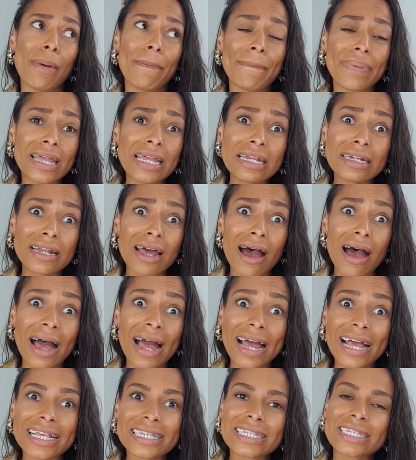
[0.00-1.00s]
Be
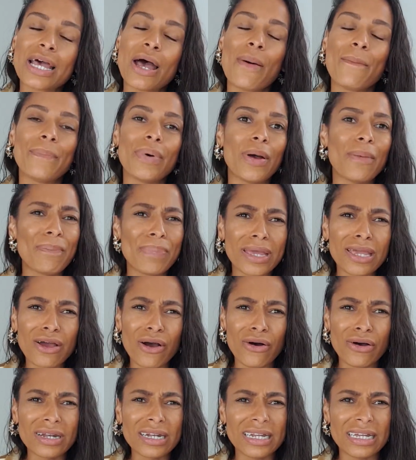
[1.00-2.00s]
nice, but be
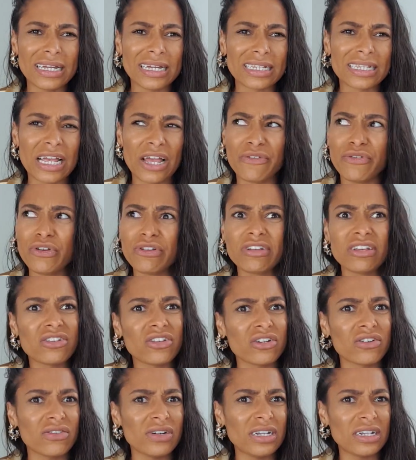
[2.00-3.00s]
honest. Like, if you
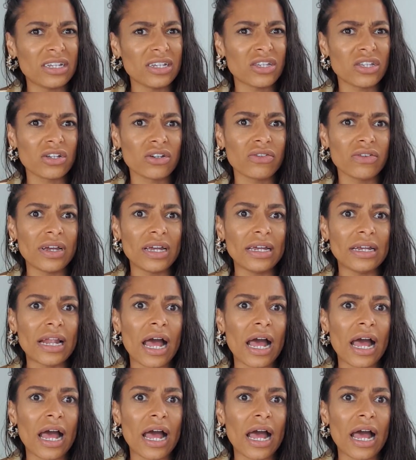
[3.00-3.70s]
disagree.